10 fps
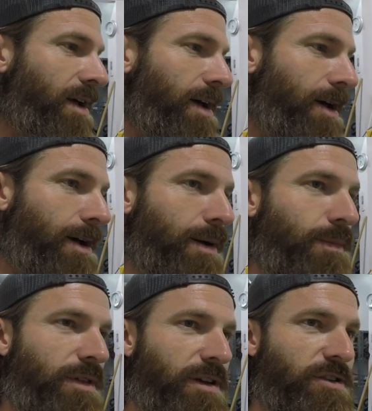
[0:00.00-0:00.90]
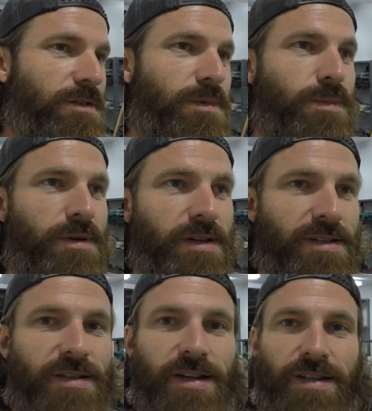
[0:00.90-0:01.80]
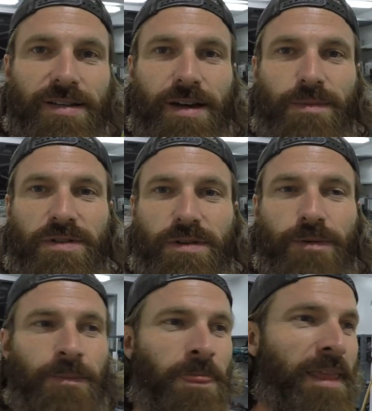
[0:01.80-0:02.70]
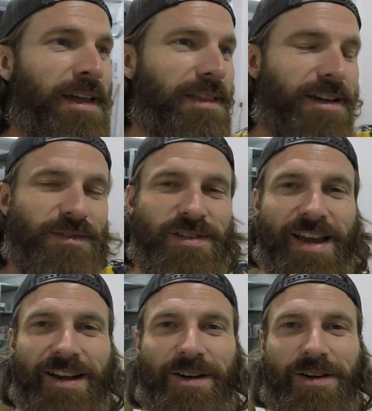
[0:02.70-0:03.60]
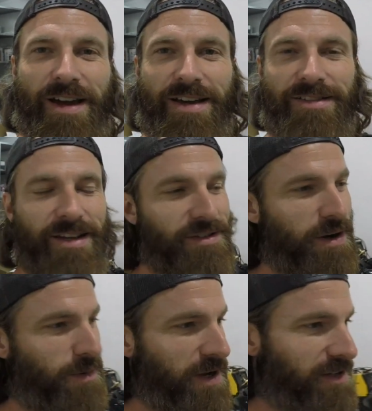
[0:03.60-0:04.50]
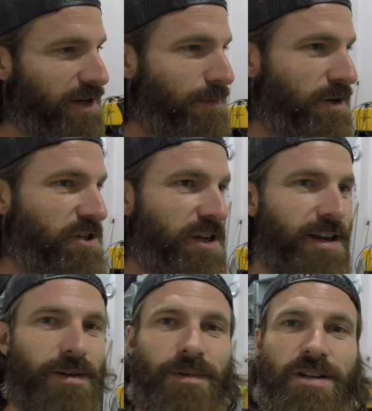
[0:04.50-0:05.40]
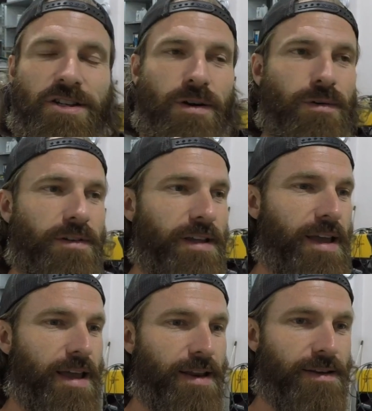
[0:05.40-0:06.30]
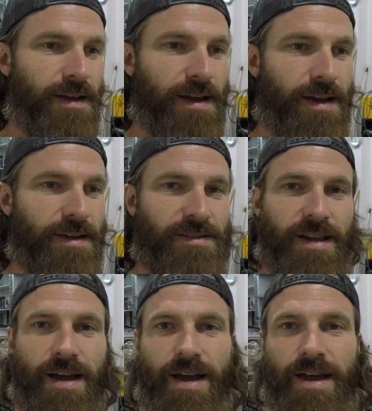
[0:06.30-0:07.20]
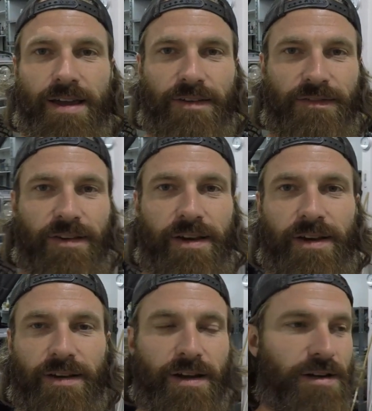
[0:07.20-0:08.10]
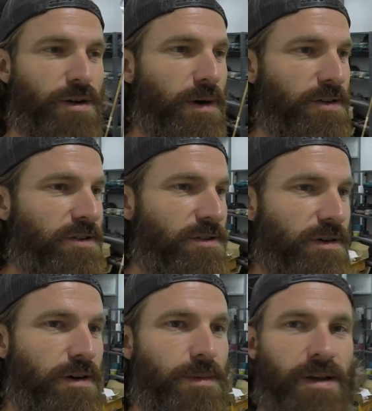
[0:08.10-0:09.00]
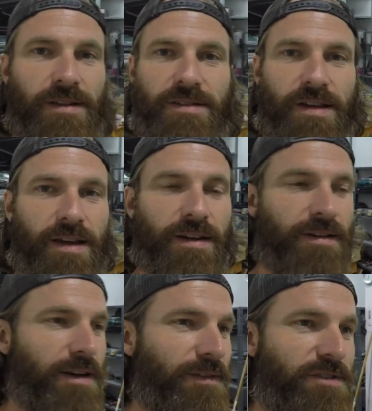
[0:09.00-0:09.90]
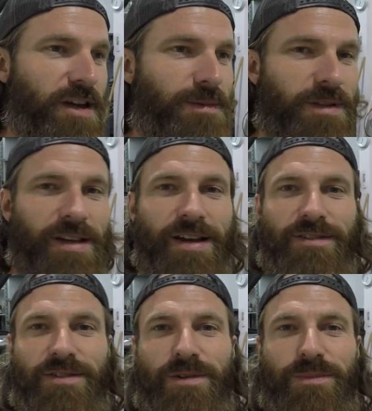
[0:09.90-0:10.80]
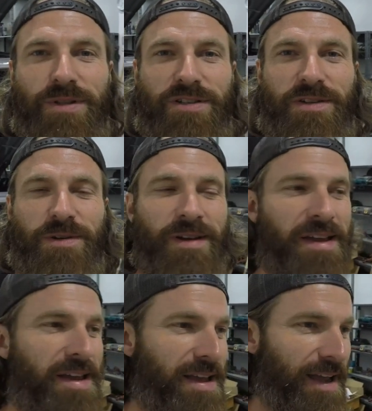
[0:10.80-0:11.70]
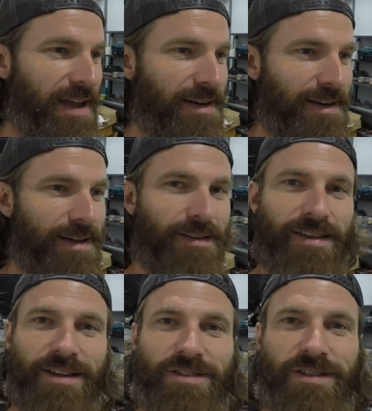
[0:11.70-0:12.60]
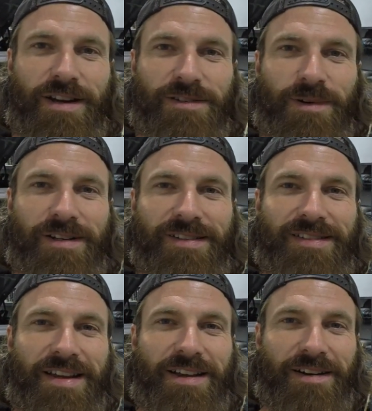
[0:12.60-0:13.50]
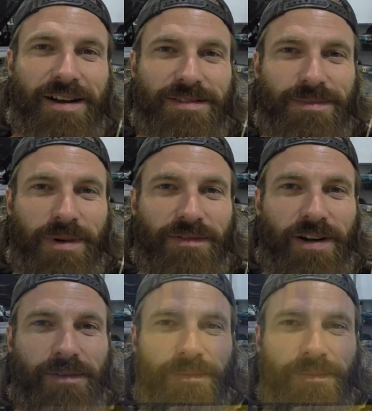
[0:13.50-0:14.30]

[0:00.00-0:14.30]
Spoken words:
I think it should be pretty exciting times. So thanks for tagging along, guys. As always, I appreciate it. Reach out and say hi if you got any questions or comments. I love chatting with you guys, so please do. And I'll catch you in the next one. Take care, guys. Bye for now.